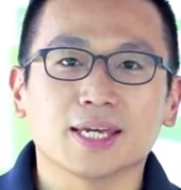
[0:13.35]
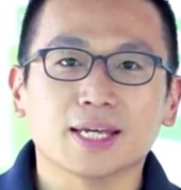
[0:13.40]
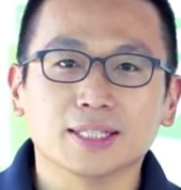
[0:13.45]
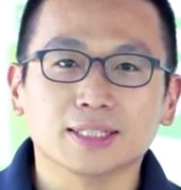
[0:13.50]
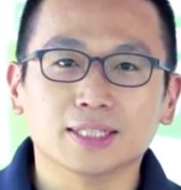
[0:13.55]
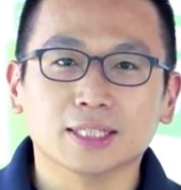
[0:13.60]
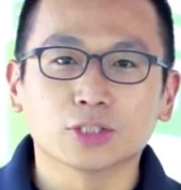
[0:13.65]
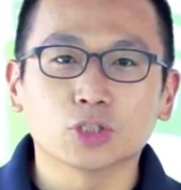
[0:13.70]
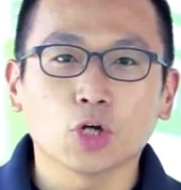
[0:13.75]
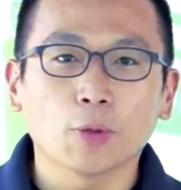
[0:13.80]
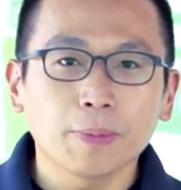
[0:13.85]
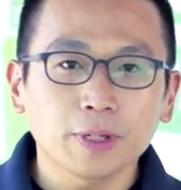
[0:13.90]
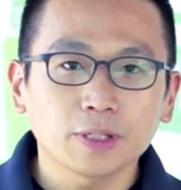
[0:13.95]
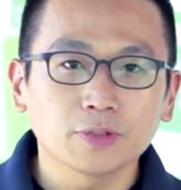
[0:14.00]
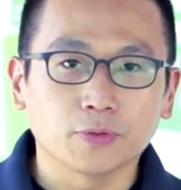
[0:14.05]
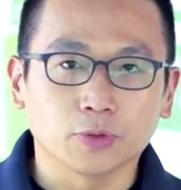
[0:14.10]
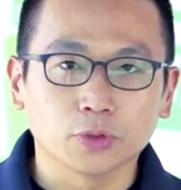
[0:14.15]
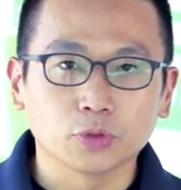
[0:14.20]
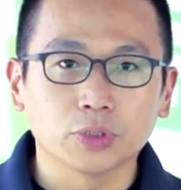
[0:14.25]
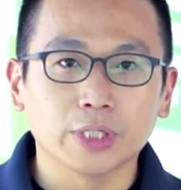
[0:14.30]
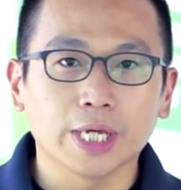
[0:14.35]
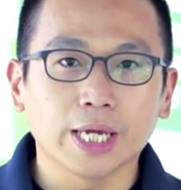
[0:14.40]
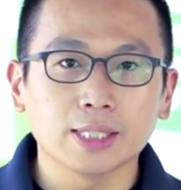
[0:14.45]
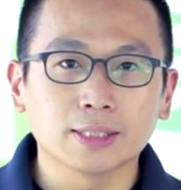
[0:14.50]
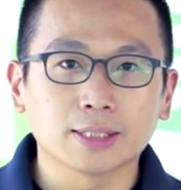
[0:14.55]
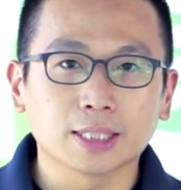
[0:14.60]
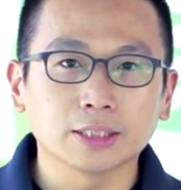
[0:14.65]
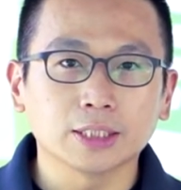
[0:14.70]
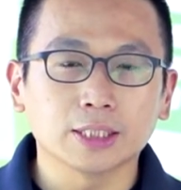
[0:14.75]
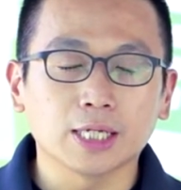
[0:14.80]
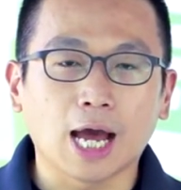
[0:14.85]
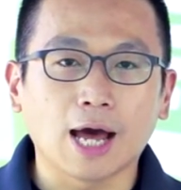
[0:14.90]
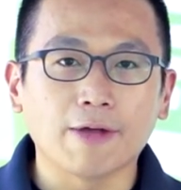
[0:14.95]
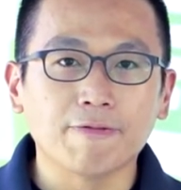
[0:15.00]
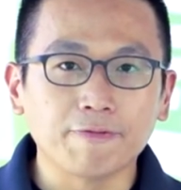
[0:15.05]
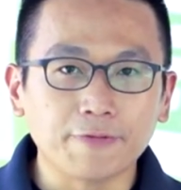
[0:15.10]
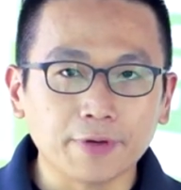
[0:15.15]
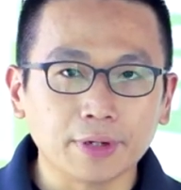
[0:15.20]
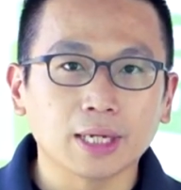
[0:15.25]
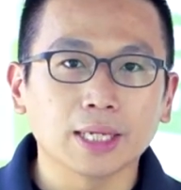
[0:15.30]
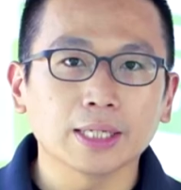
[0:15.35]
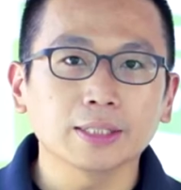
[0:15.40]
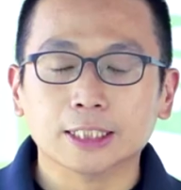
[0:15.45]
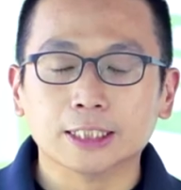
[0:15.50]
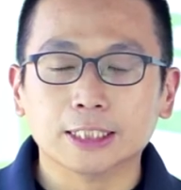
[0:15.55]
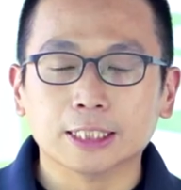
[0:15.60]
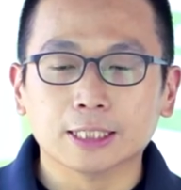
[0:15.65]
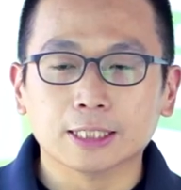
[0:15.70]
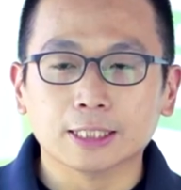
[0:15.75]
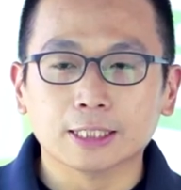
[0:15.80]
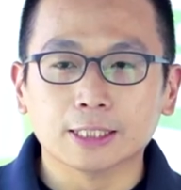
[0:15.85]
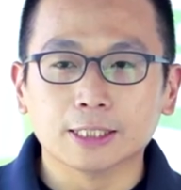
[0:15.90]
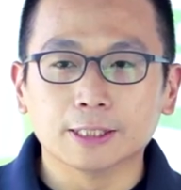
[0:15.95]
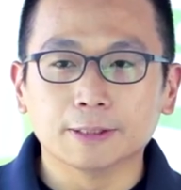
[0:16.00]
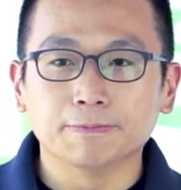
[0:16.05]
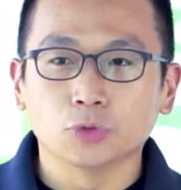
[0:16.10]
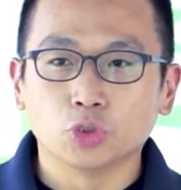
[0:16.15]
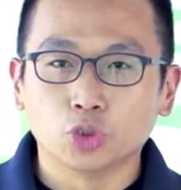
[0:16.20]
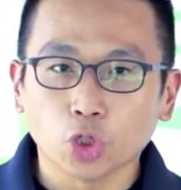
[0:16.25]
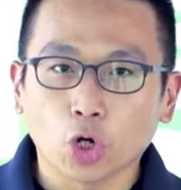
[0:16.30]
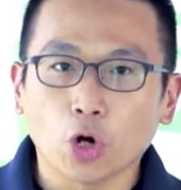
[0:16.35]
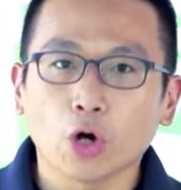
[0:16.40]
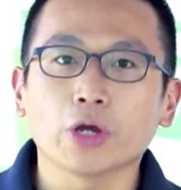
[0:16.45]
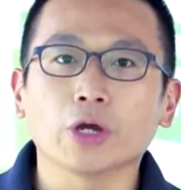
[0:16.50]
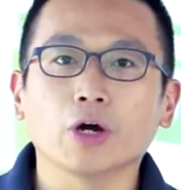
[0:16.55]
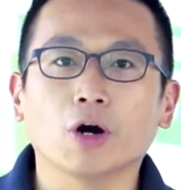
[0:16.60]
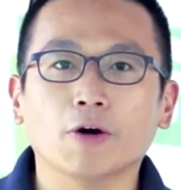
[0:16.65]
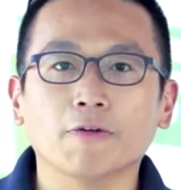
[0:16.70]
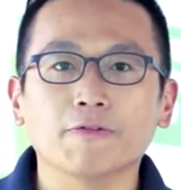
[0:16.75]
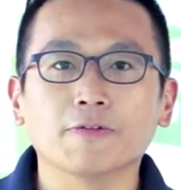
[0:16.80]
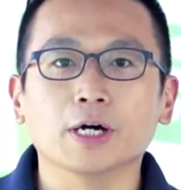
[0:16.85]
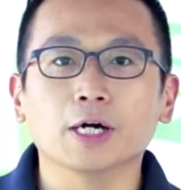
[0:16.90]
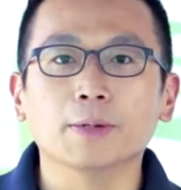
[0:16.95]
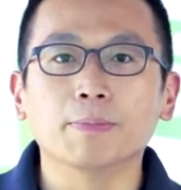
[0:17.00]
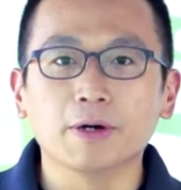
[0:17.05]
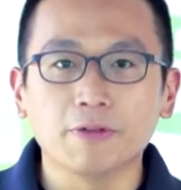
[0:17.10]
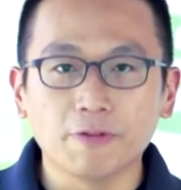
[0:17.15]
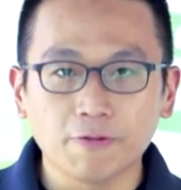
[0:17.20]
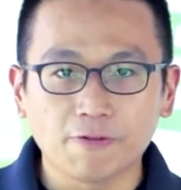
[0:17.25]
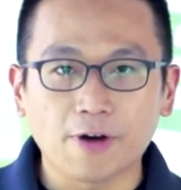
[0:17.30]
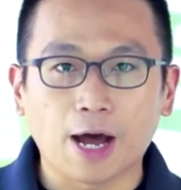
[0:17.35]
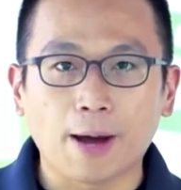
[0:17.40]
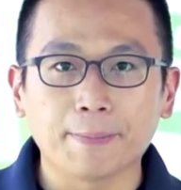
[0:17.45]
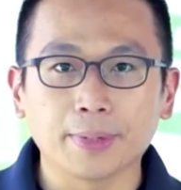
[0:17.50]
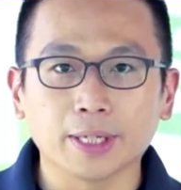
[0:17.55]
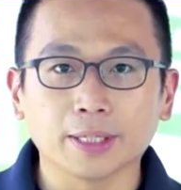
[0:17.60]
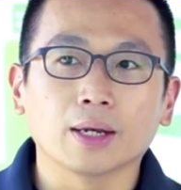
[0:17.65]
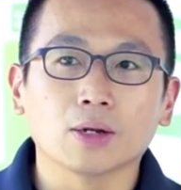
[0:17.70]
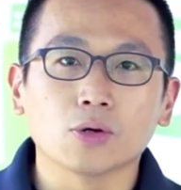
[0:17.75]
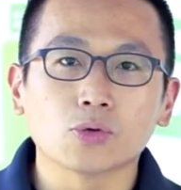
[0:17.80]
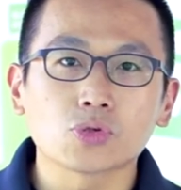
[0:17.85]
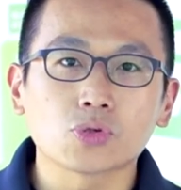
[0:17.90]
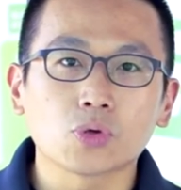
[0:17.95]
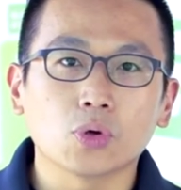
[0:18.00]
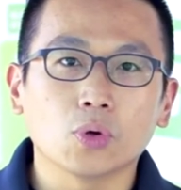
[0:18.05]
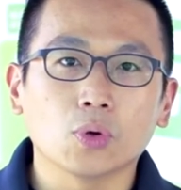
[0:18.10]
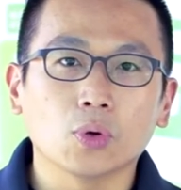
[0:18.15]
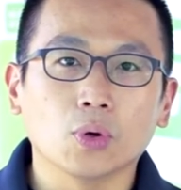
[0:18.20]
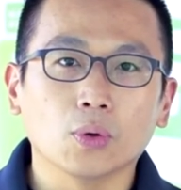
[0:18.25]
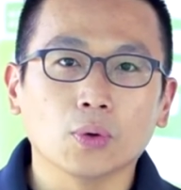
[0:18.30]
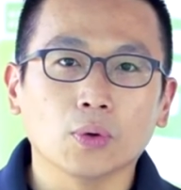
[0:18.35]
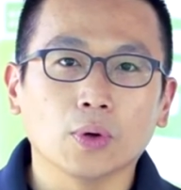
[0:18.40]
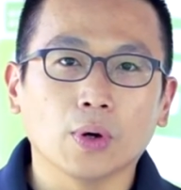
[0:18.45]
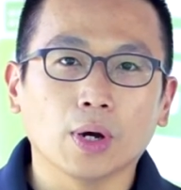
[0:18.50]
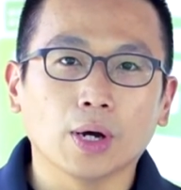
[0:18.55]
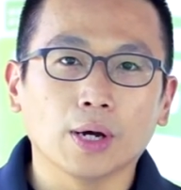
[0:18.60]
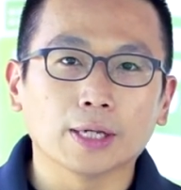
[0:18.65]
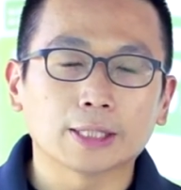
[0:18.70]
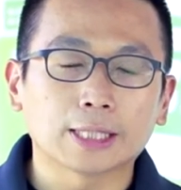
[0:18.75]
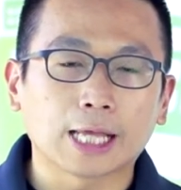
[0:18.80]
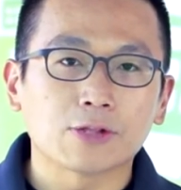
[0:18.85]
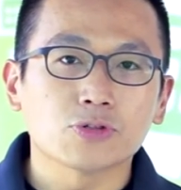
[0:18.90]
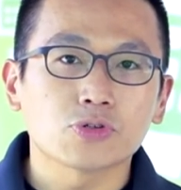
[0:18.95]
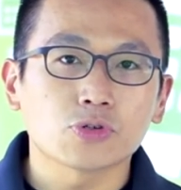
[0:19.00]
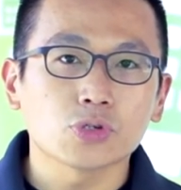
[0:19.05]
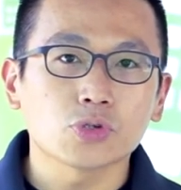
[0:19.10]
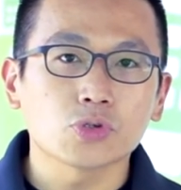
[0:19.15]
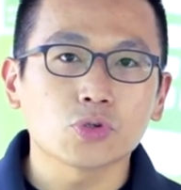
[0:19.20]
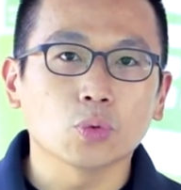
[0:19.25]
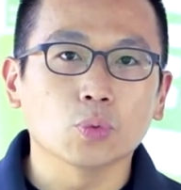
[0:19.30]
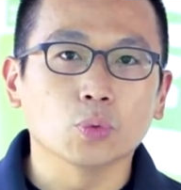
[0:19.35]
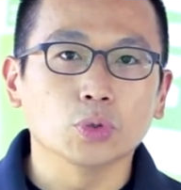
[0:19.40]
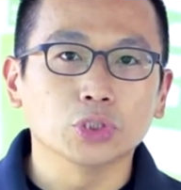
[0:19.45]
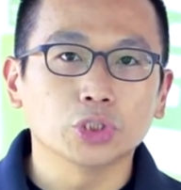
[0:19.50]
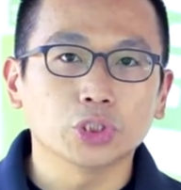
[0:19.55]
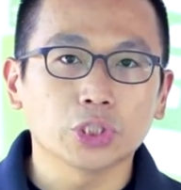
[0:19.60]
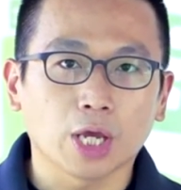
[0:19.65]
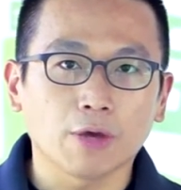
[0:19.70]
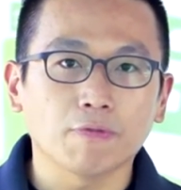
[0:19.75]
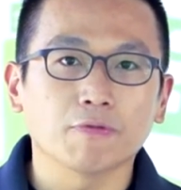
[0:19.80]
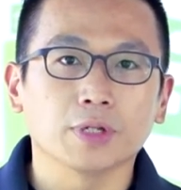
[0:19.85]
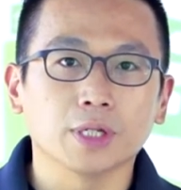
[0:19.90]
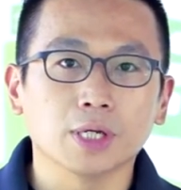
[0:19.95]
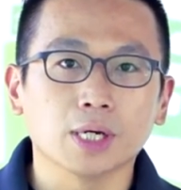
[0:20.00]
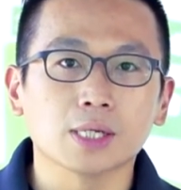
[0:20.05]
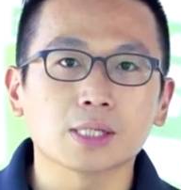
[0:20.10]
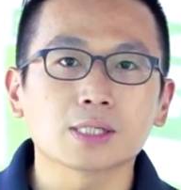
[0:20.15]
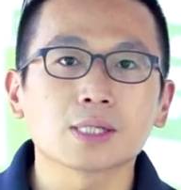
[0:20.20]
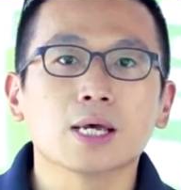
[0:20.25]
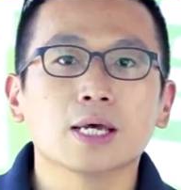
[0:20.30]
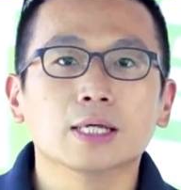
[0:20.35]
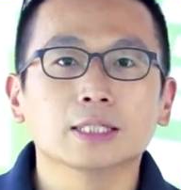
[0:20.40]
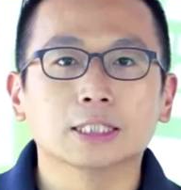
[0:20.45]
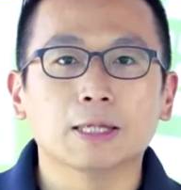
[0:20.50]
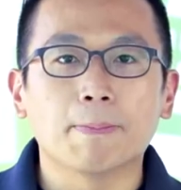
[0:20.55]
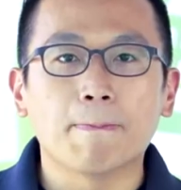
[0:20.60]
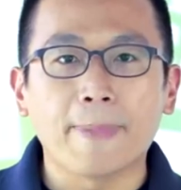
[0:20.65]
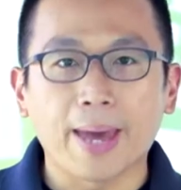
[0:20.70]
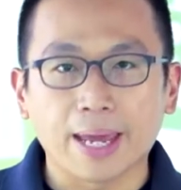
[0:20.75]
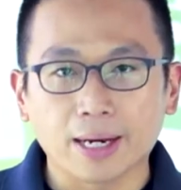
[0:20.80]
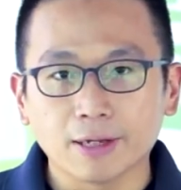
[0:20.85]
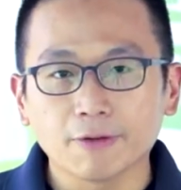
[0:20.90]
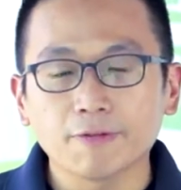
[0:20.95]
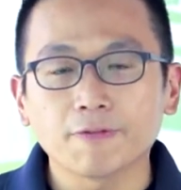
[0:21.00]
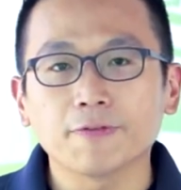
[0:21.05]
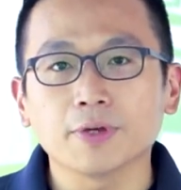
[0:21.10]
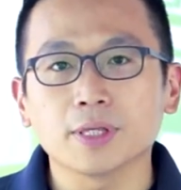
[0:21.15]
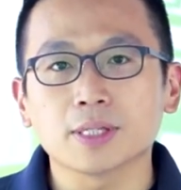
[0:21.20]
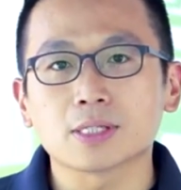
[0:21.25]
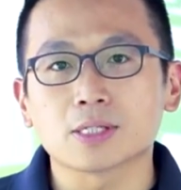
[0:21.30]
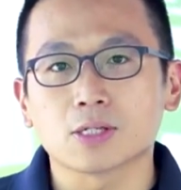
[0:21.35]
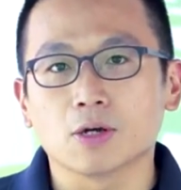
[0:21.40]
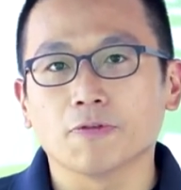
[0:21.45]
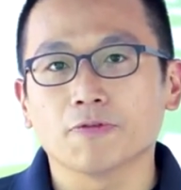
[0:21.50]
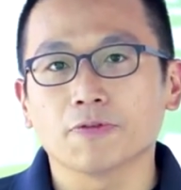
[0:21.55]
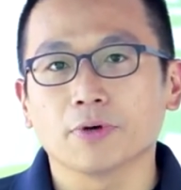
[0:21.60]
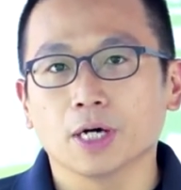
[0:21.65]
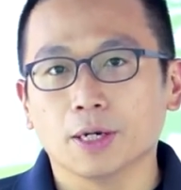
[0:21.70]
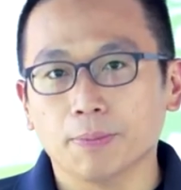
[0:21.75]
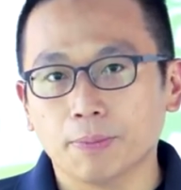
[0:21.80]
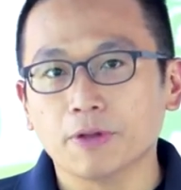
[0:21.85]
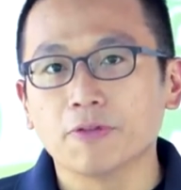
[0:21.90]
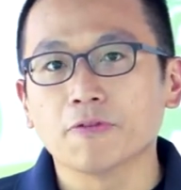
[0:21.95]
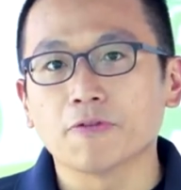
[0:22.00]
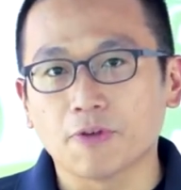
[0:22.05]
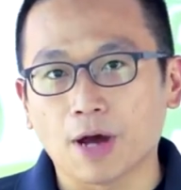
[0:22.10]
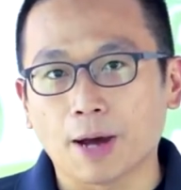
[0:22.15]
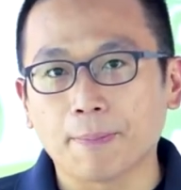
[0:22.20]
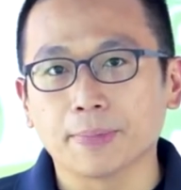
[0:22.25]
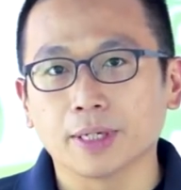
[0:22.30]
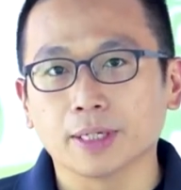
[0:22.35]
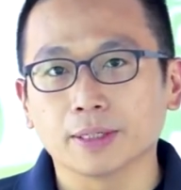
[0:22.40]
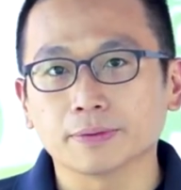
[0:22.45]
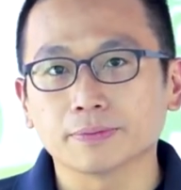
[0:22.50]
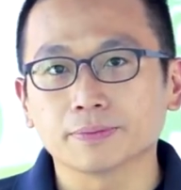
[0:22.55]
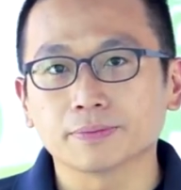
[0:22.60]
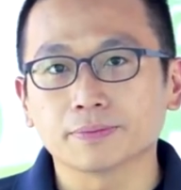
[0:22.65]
The topics for today is actually unveiling the joy of urban farming and also uh, Tan Sri Soong will share with us the benefits of urban farming.